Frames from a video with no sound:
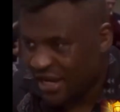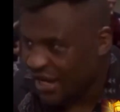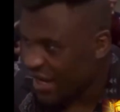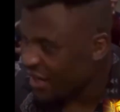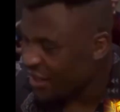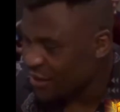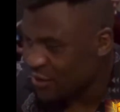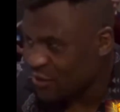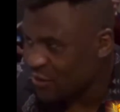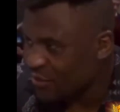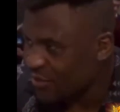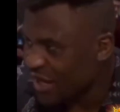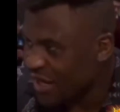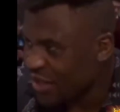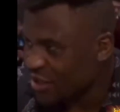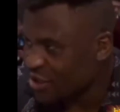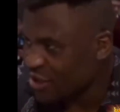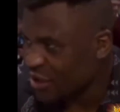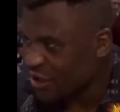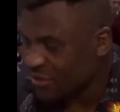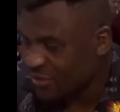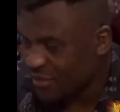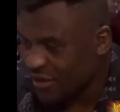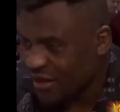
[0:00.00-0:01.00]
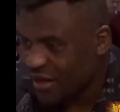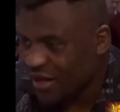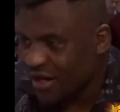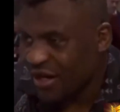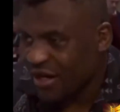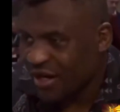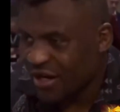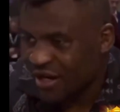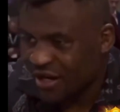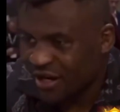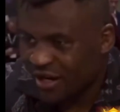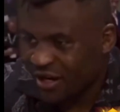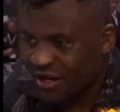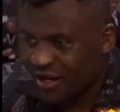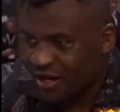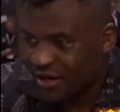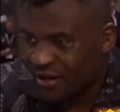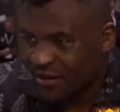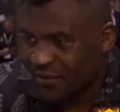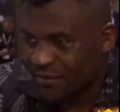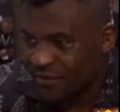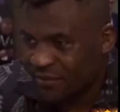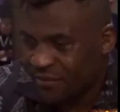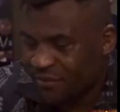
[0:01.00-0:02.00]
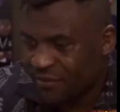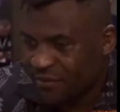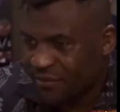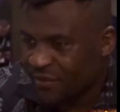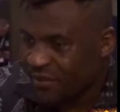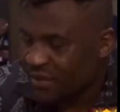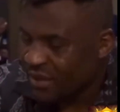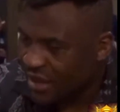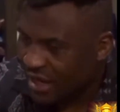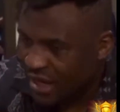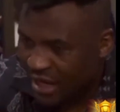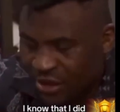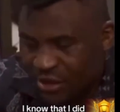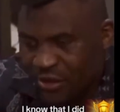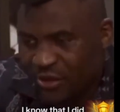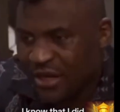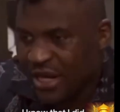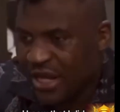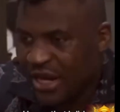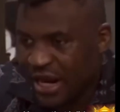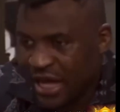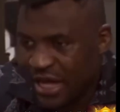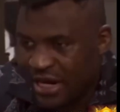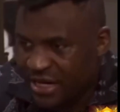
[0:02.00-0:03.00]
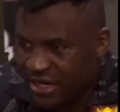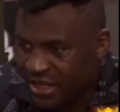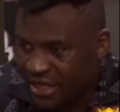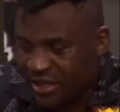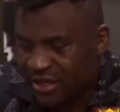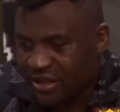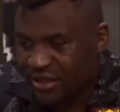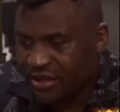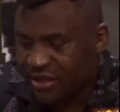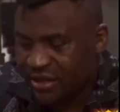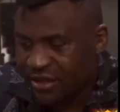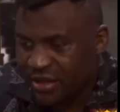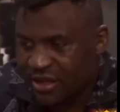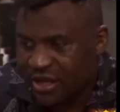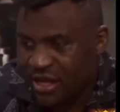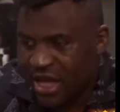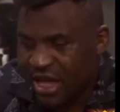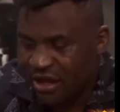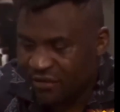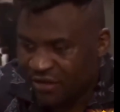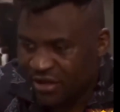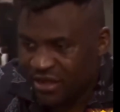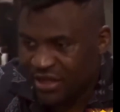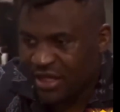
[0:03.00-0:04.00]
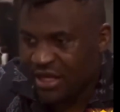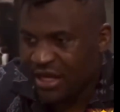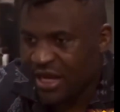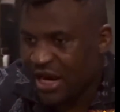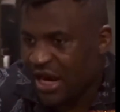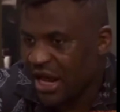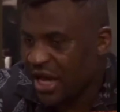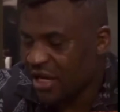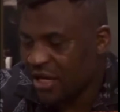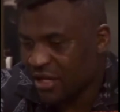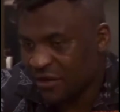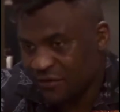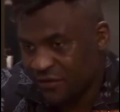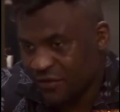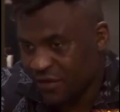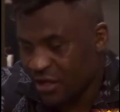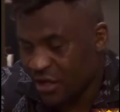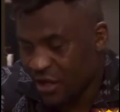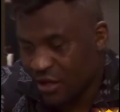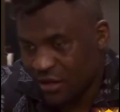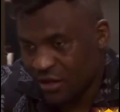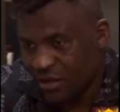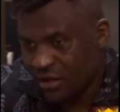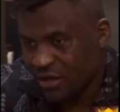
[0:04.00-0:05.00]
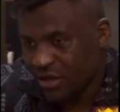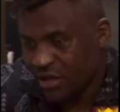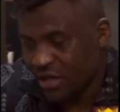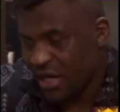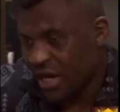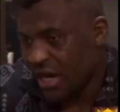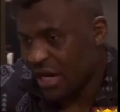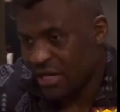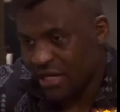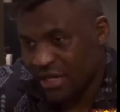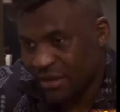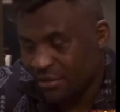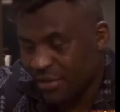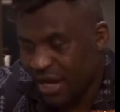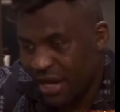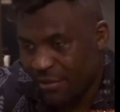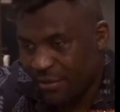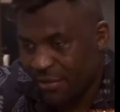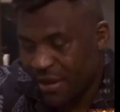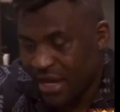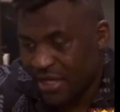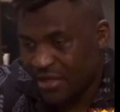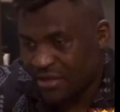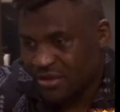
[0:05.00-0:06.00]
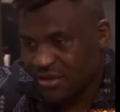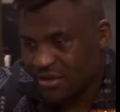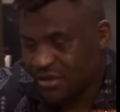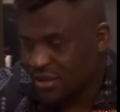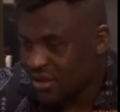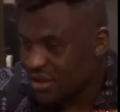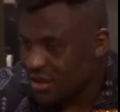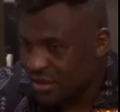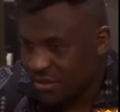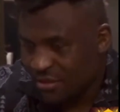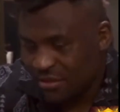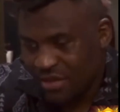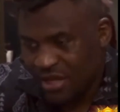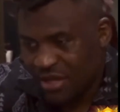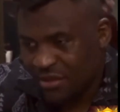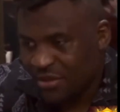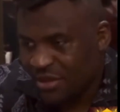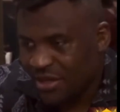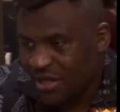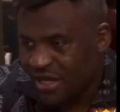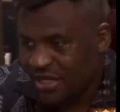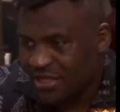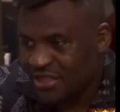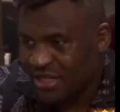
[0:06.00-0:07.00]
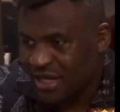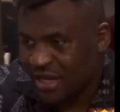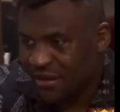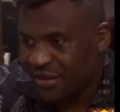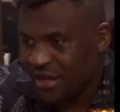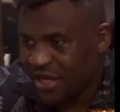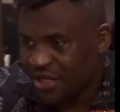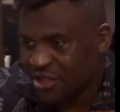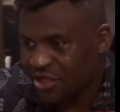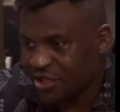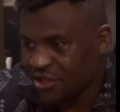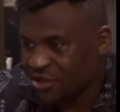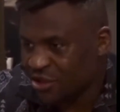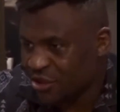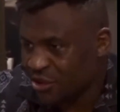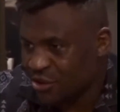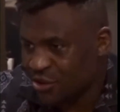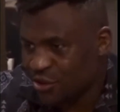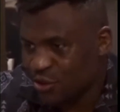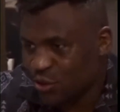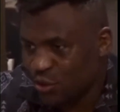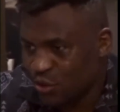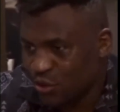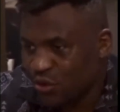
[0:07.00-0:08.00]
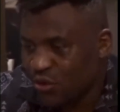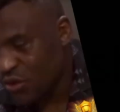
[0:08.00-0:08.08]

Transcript: I do my job. I know that I did everything that I could have done. I did my best. Maybe next time I should just do